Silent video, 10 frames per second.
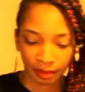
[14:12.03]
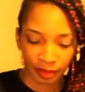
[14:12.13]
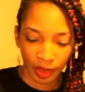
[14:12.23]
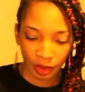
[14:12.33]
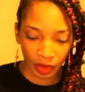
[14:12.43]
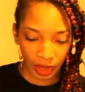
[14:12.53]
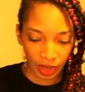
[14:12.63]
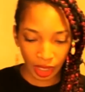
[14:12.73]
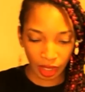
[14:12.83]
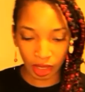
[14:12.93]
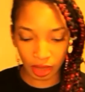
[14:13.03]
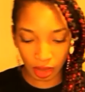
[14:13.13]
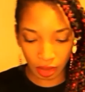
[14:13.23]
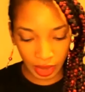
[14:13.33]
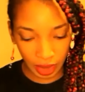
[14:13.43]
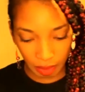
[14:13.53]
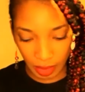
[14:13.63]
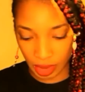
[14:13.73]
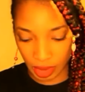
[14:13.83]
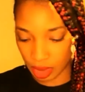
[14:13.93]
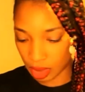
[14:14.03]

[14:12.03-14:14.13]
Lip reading: One thing also I wanted to mention